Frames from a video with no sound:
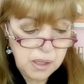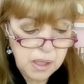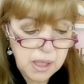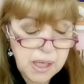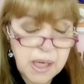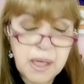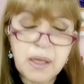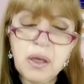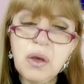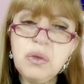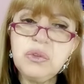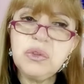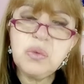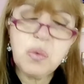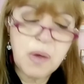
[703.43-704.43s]
It
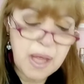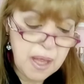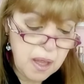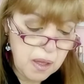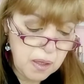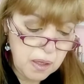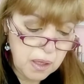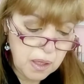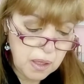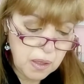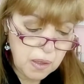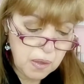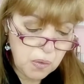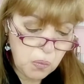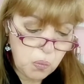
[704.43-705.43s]
goes
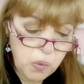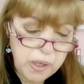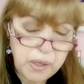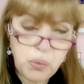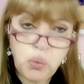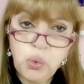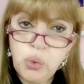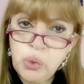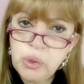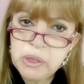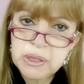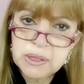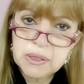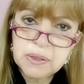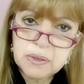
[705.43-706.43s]
well with
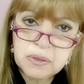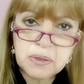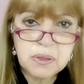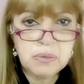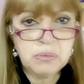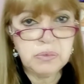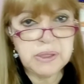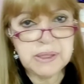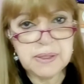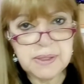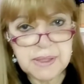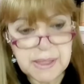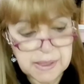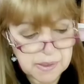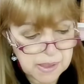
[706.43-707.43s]
woods, with
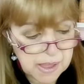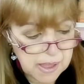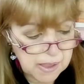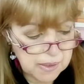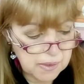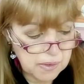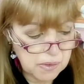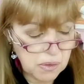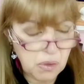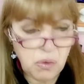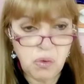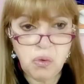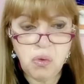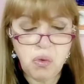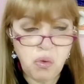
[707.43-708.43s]
citrics,
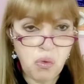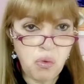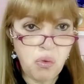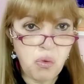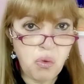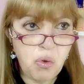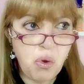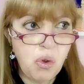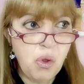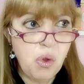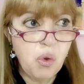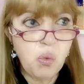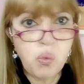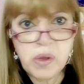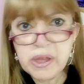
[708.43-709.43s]
or
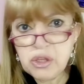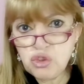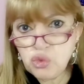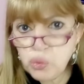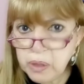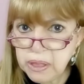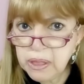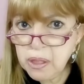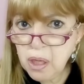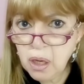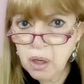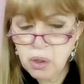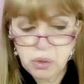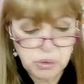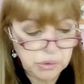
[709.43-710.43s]
with sweet
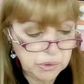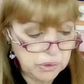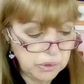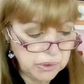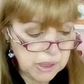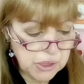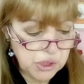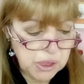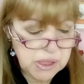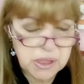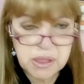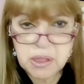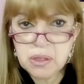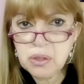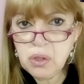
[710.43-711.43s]
notes. The
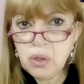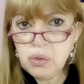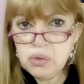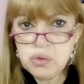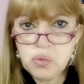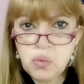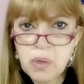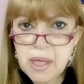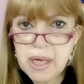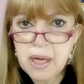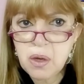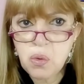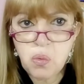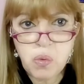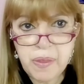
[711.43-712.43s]
ginger goes
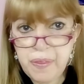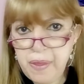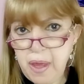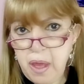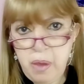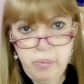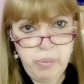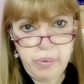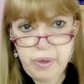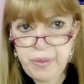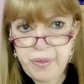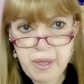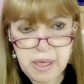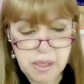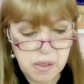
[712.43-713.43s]
well with
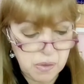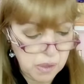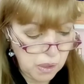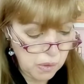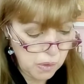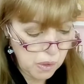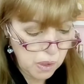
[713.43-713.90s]
everything,